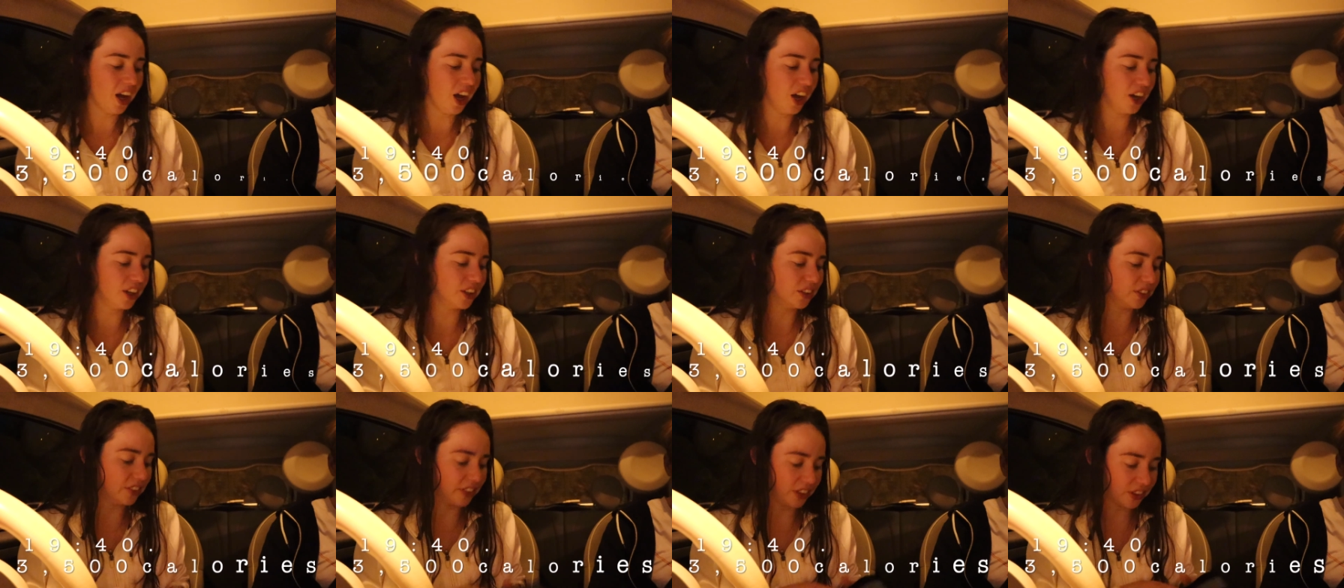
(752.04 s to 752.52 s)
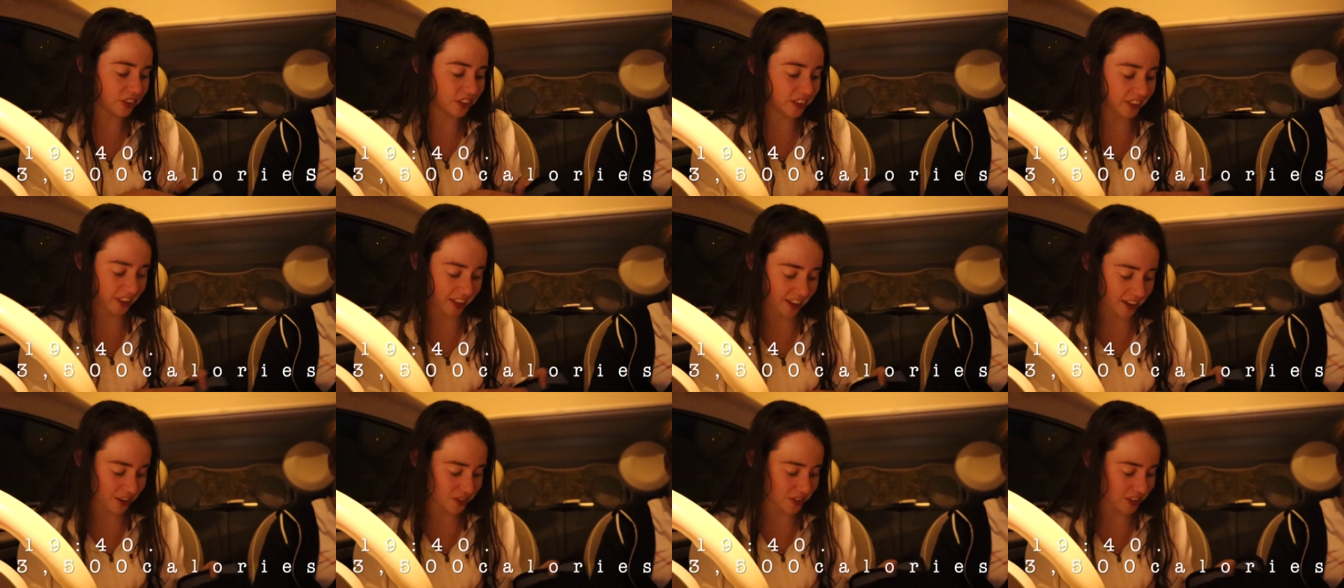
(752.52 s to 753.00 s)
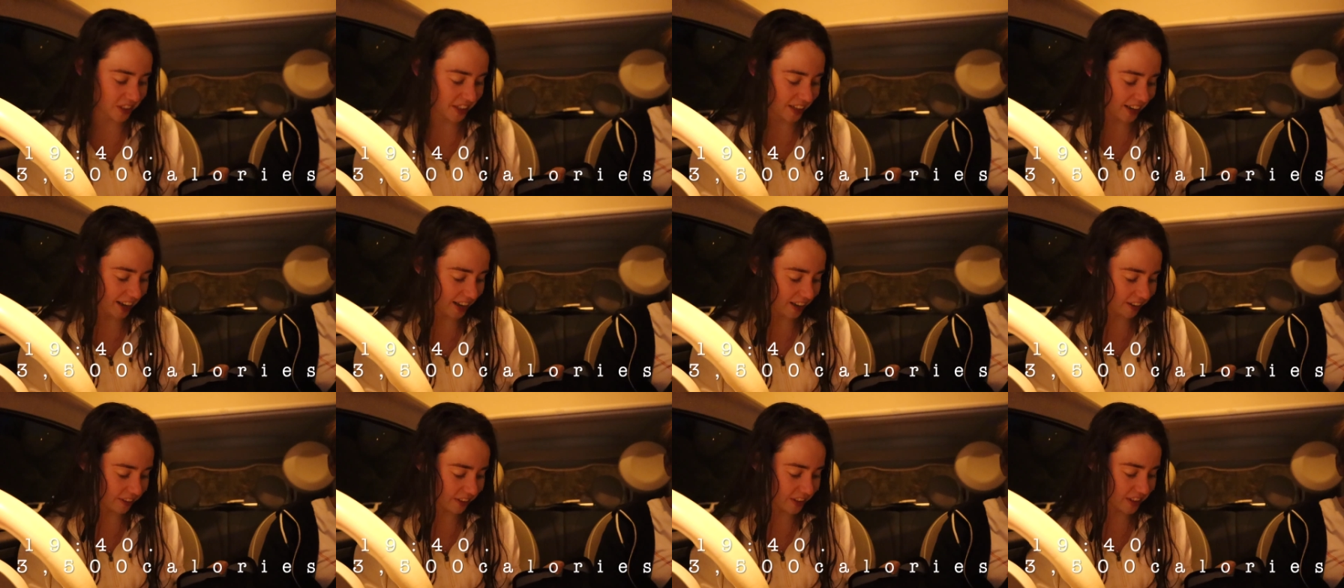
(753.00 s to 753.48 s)
over 3,000
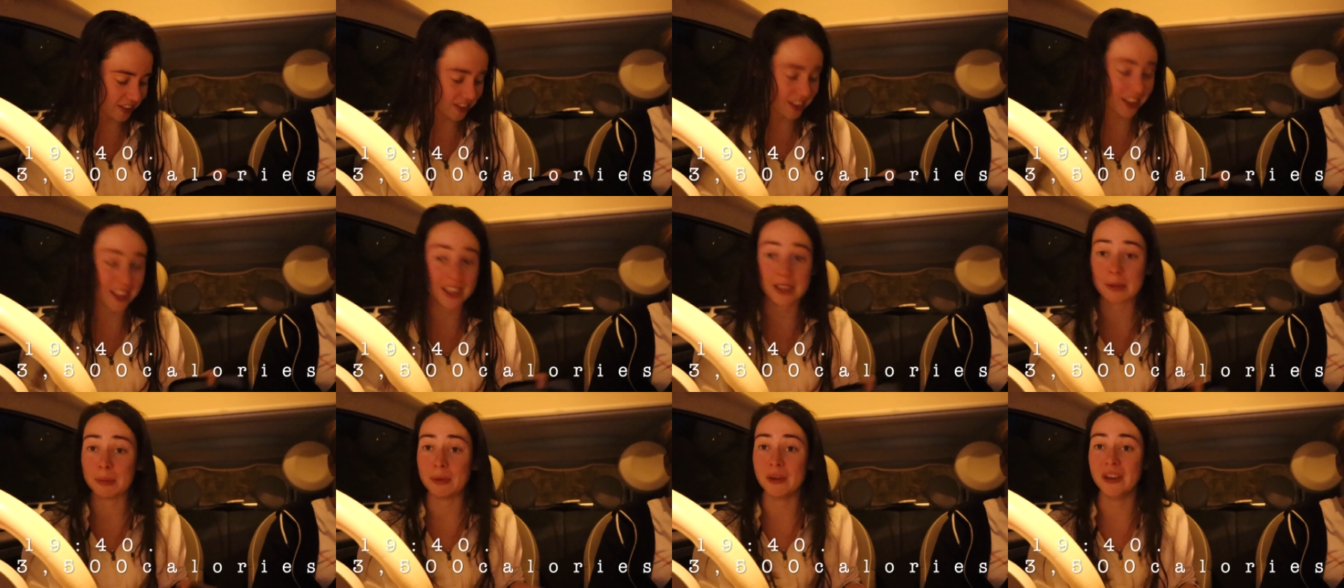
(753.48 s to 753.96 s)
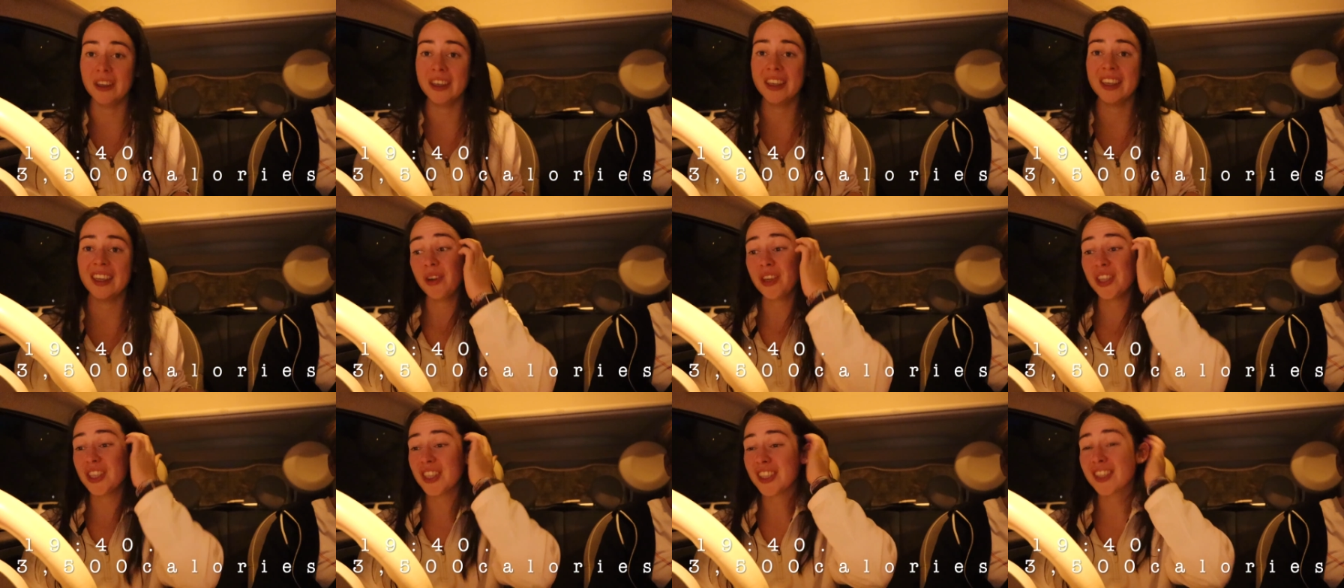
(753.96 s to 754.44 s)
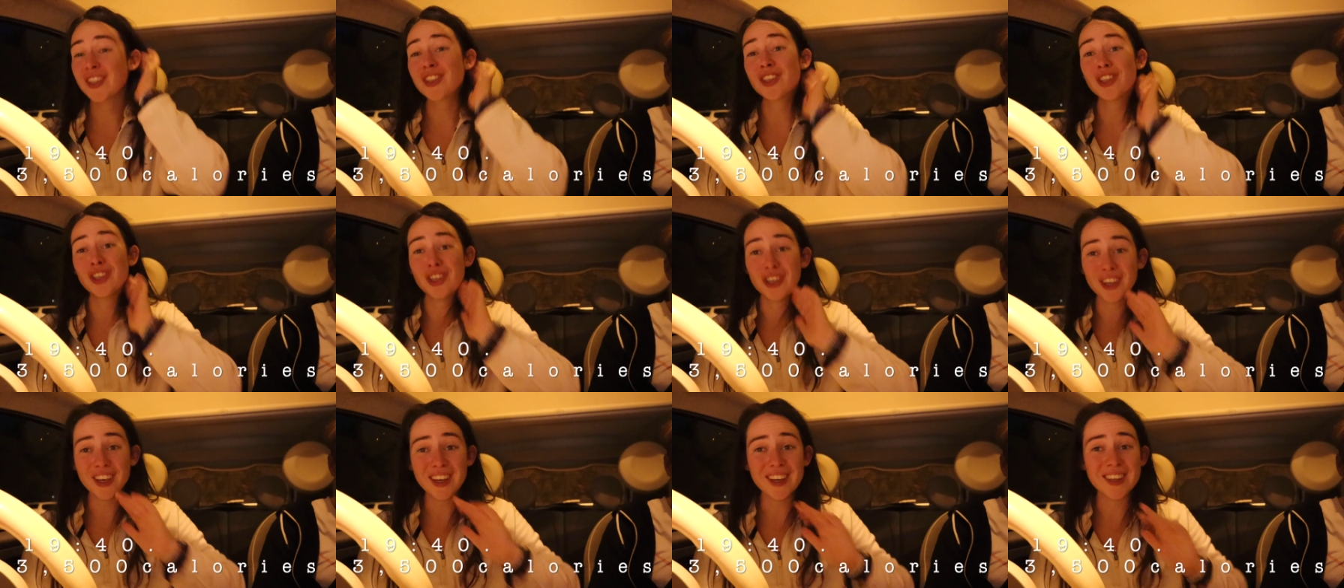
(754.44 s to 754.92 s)
calories at this point, which is
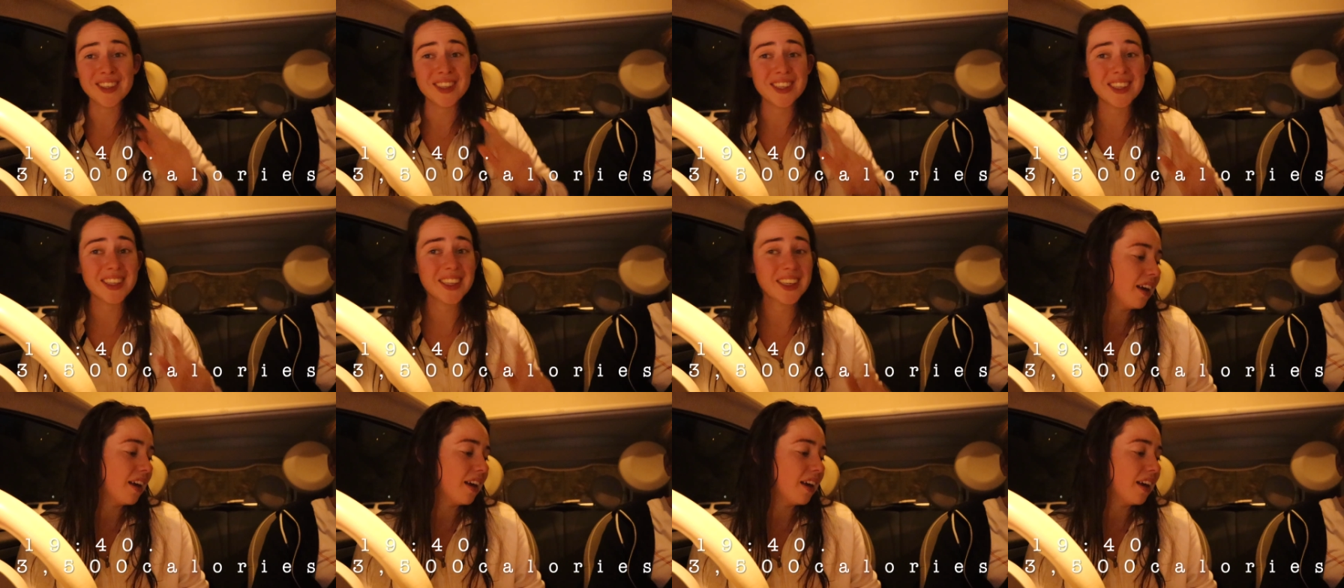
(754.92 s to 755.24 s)
good.